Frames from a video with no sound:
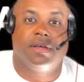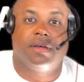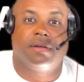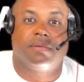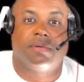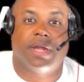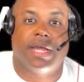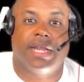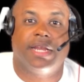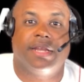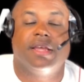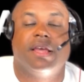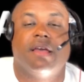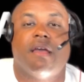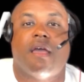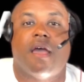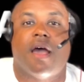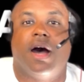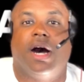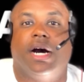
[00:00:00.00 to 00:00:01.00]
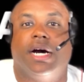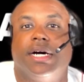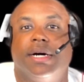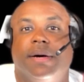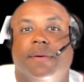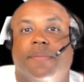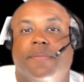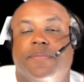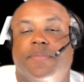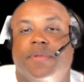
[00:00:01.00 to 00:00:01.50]
right?
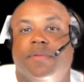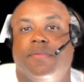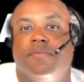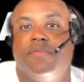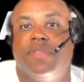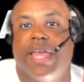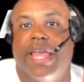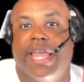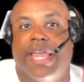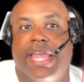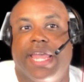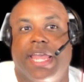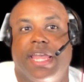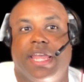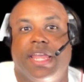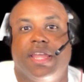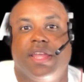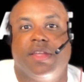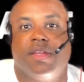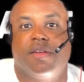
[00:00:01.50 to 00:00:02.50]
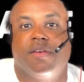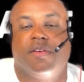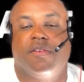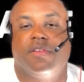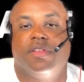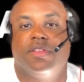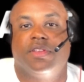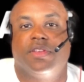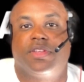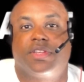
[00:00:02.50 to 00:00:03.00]
Uh, they
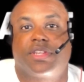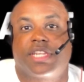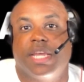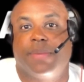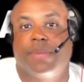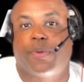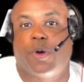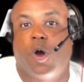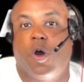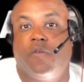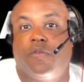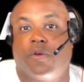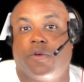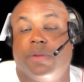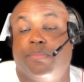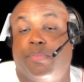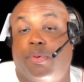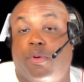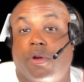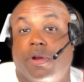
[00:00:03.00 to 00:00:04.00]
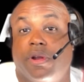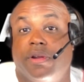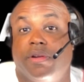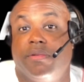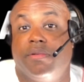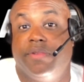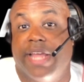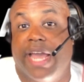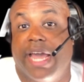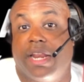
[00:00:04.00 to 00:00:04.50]
skip over important
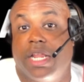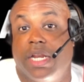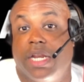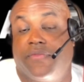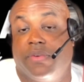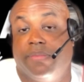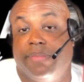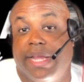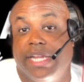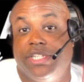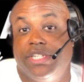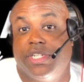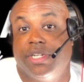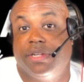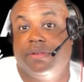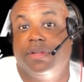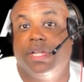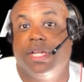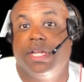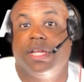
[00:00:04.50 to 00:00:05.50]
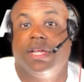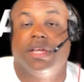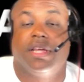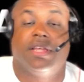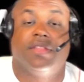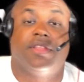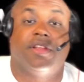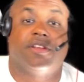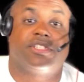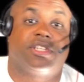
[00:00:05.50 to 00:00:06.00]
data information.
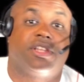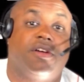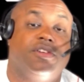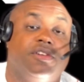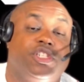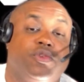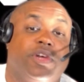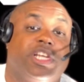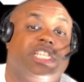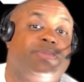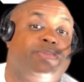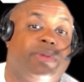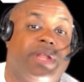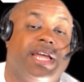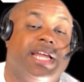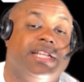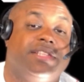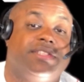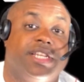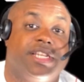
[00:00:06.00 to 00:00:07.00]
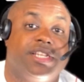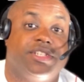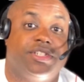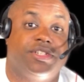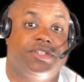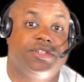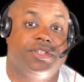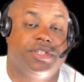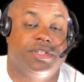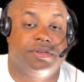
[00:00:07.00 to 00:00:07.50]
They're slow to explain things
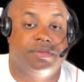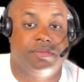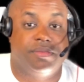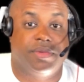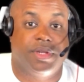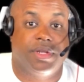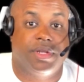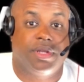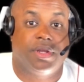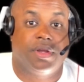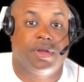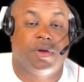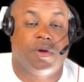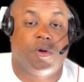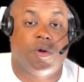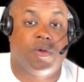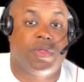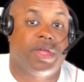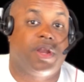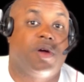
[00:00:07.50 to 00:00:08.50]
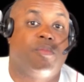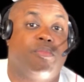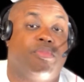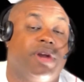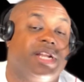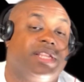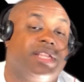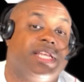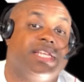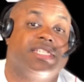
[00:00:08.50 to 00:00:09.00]
to you, or they don't
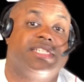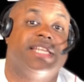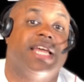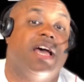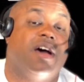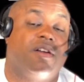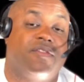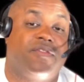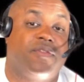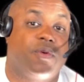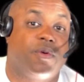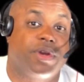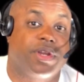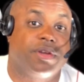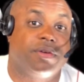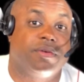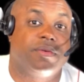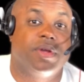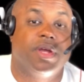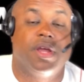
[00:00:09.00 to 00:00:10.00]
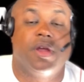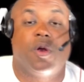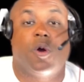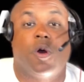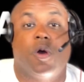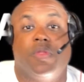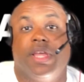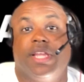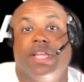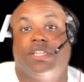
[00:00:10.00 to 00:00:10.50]
break things down for you,
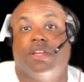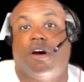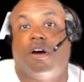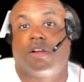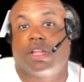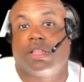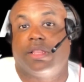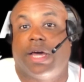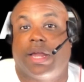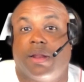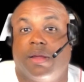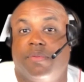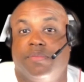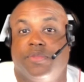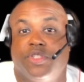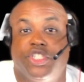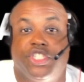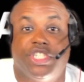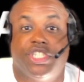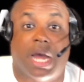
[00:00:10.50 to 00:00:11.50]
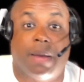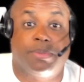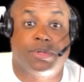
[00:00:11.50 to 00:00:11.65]
or they talk a lot of shop